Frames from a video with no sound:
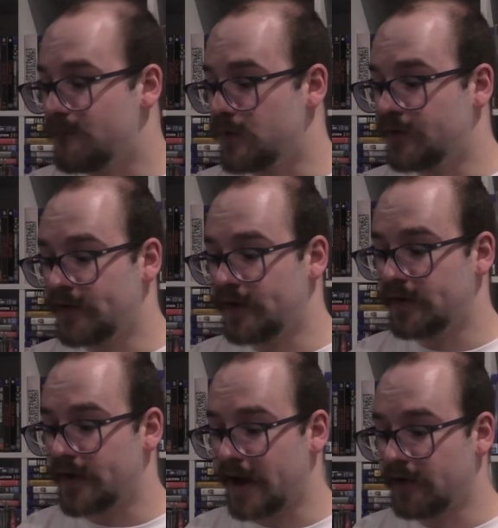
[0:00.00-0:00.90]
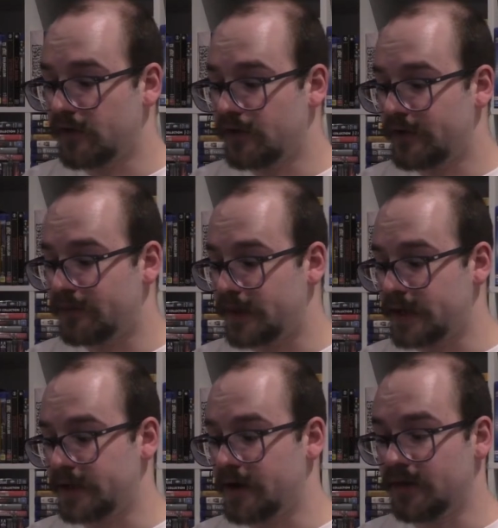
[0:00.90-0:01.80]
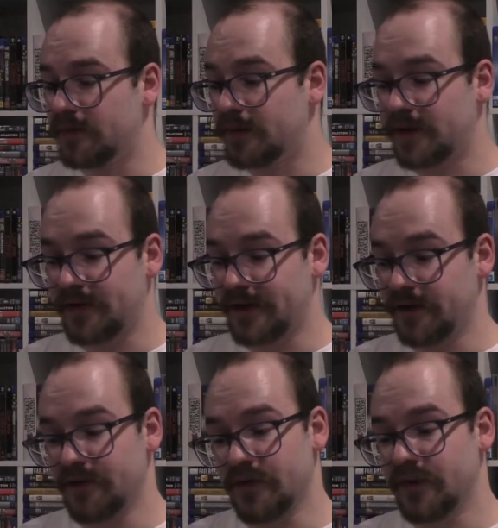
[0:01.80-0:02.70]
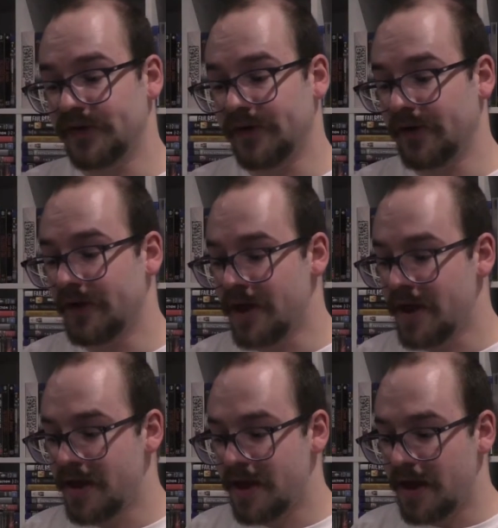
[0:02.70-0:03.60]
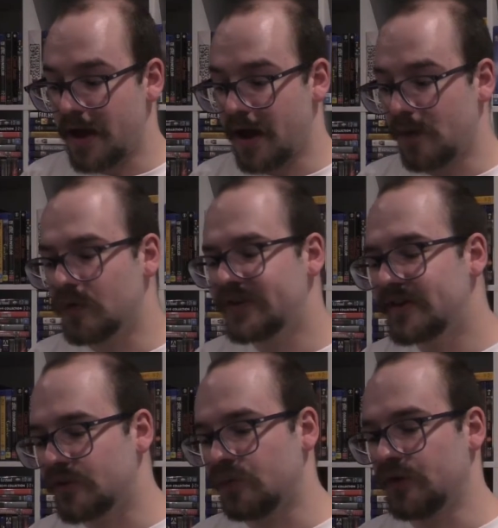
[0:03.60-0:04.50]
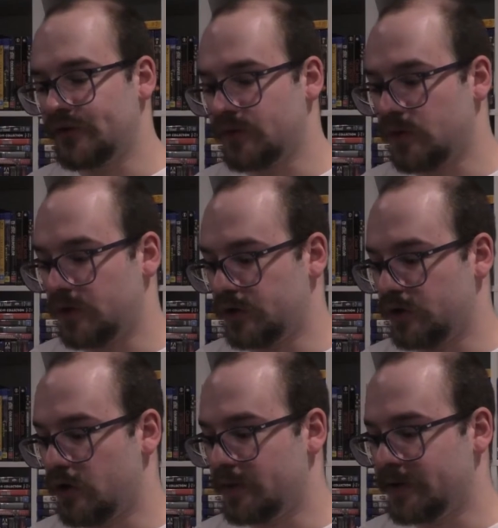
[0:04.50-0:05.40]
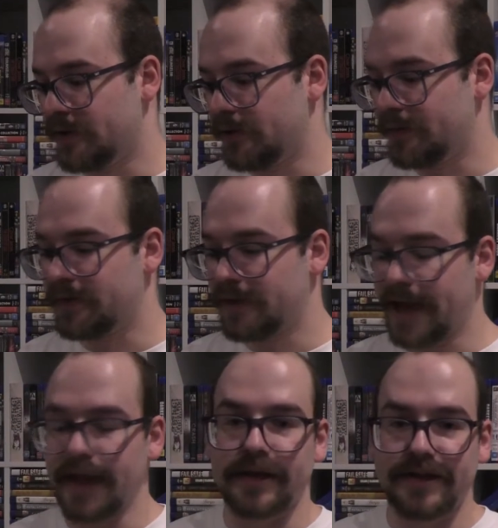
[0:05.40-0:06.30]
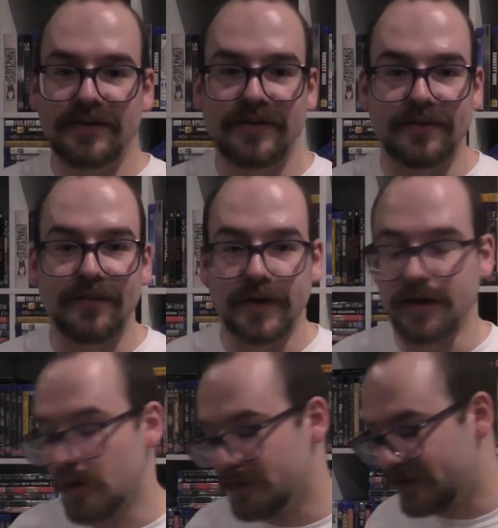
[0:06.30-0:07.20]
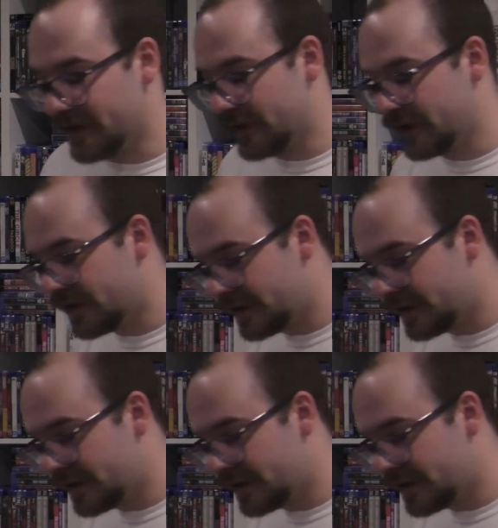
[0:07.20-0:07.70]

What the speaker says: which is actually just bloody nice, plus an interview, so. Well, it says original audio commentary, but hey, at least it's a fucking commentary.